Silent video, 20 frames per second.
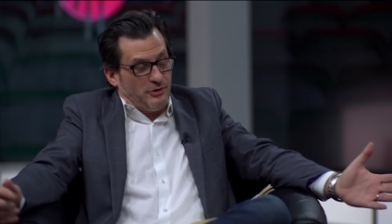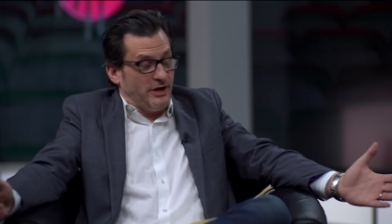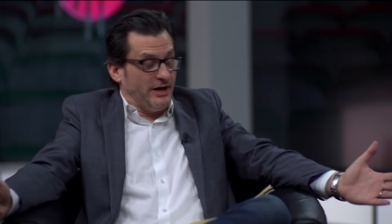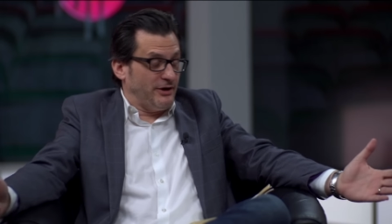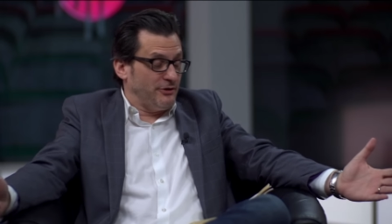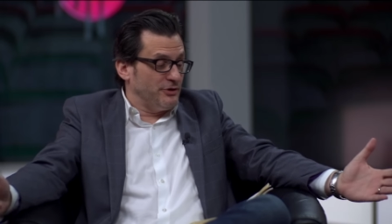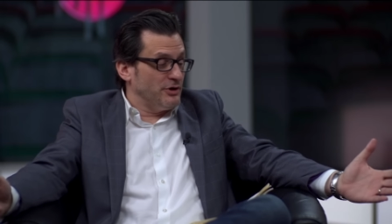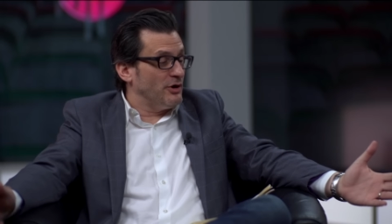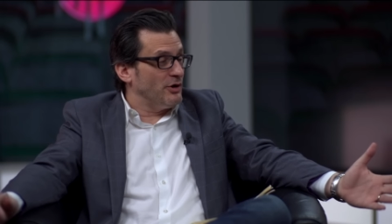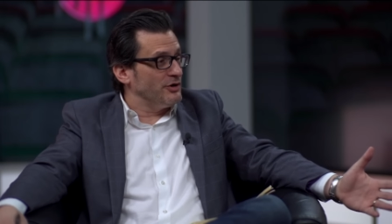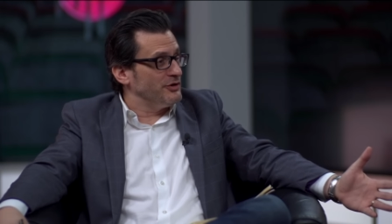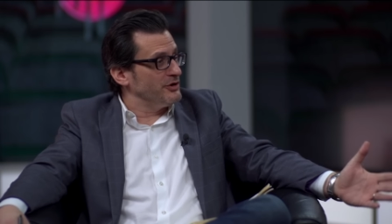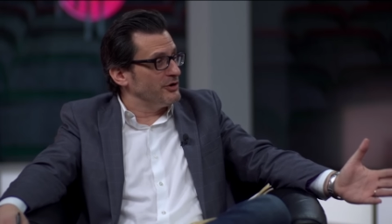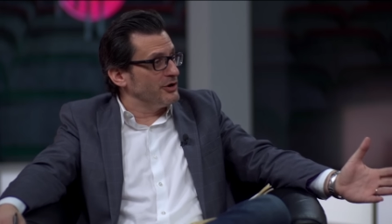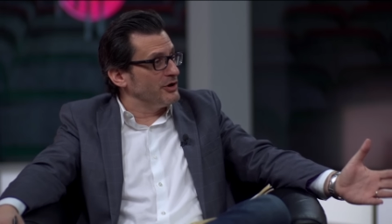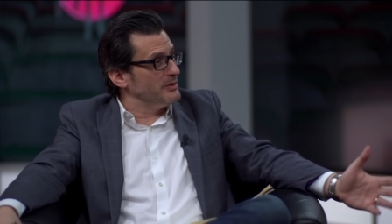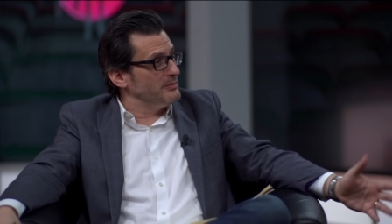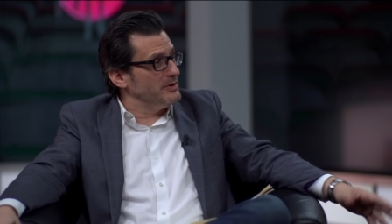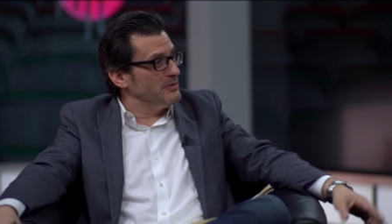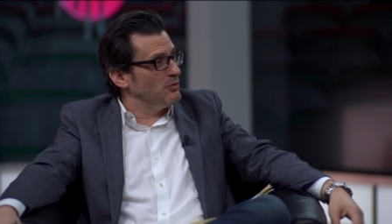Well, I don't know. Are there
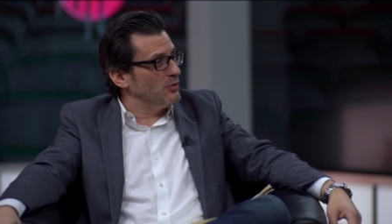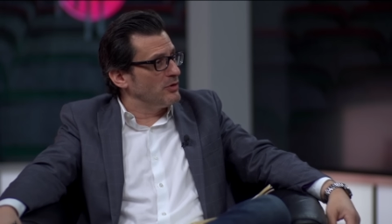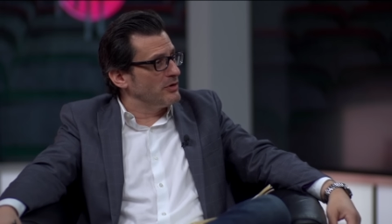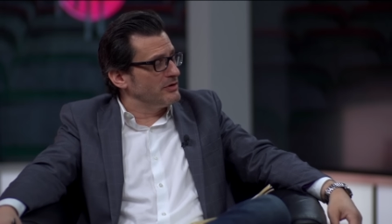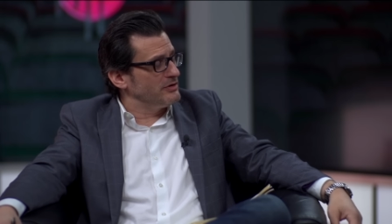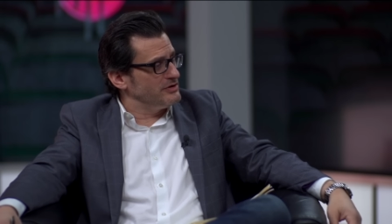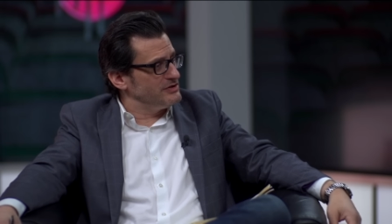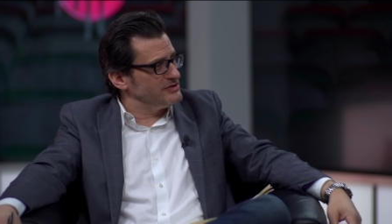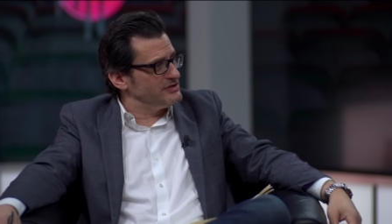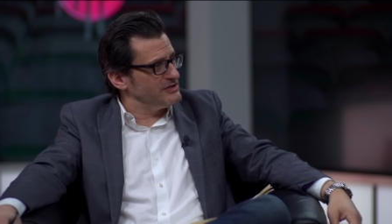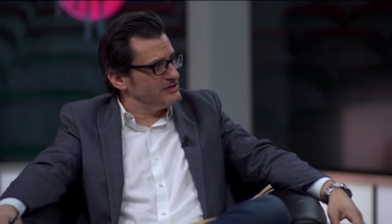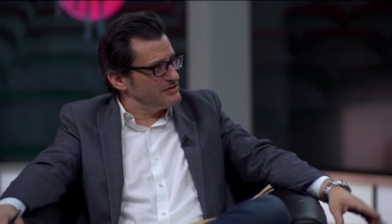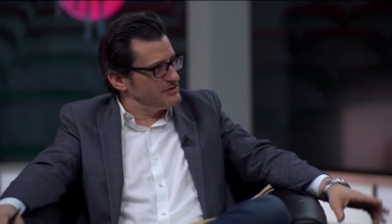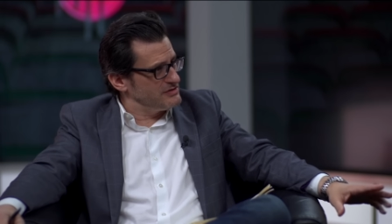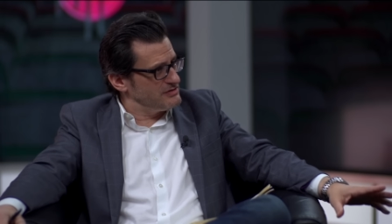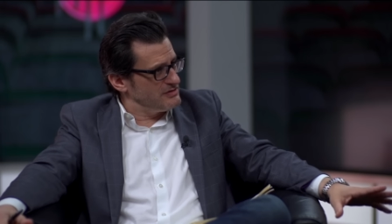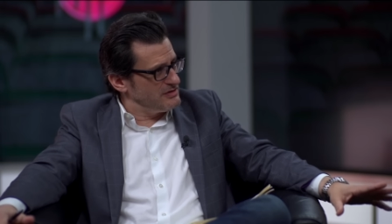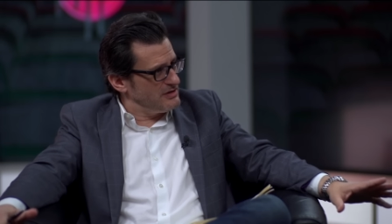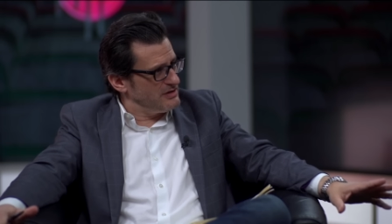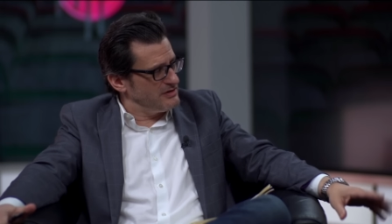going to be more? Does
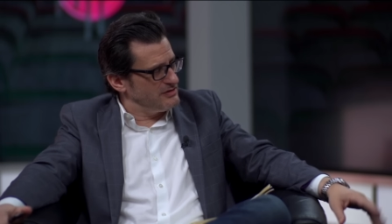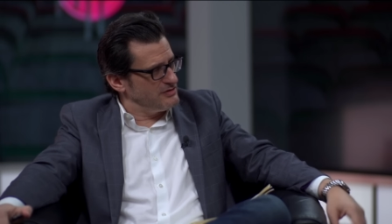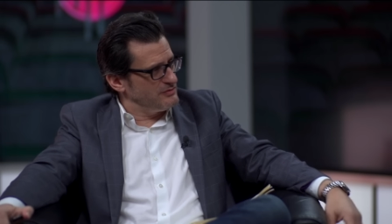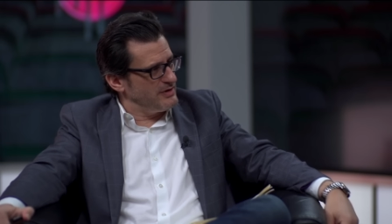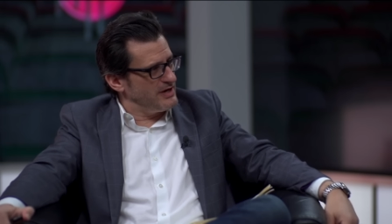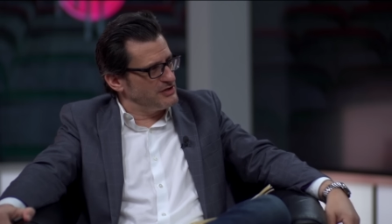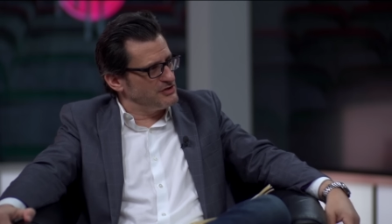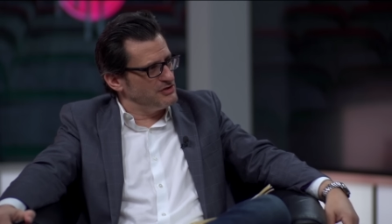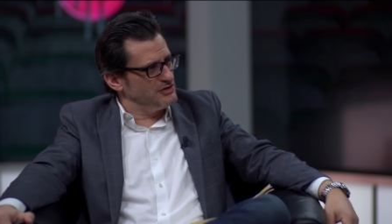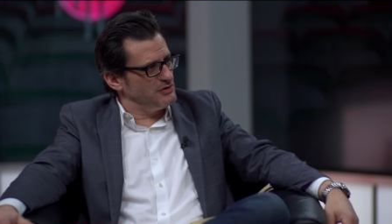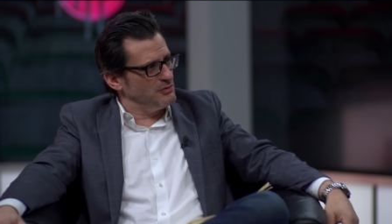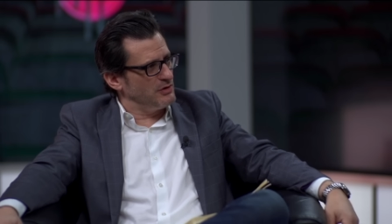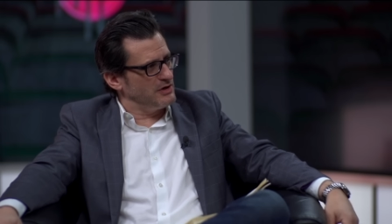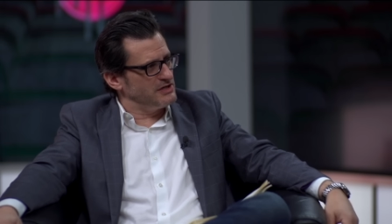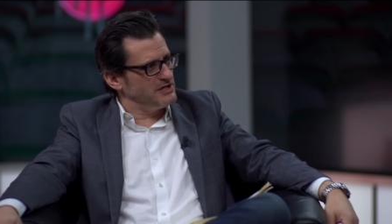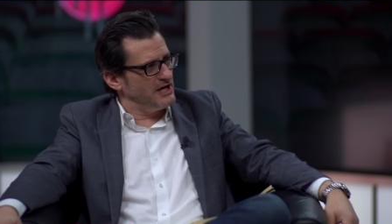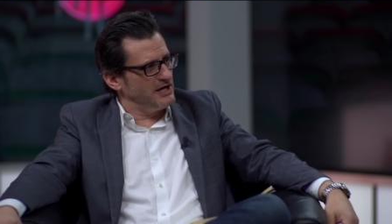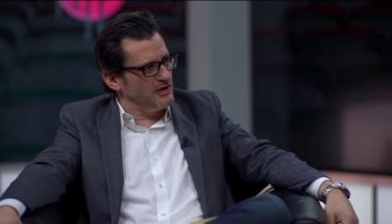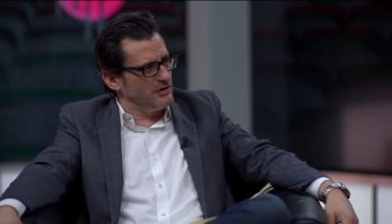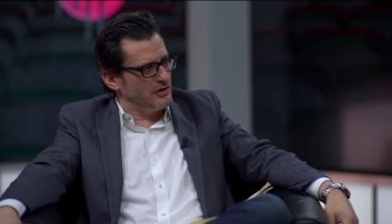this a direction you
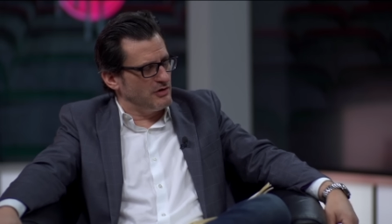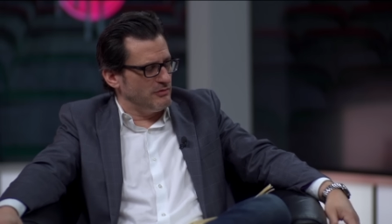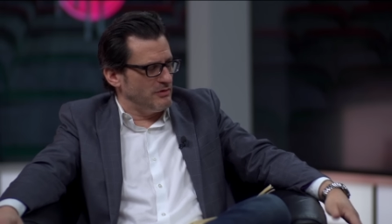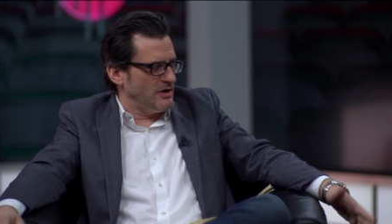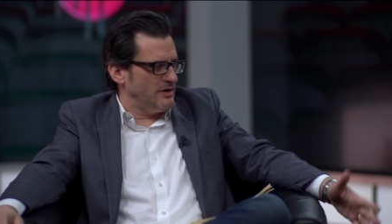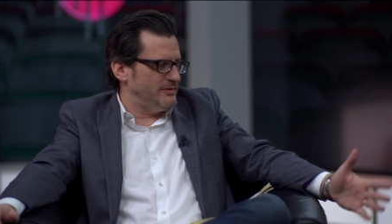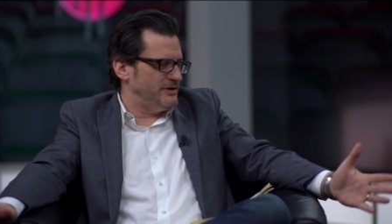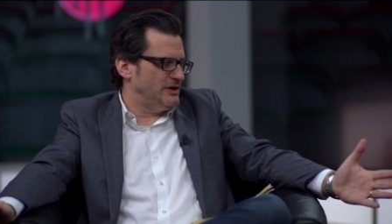want to take your career?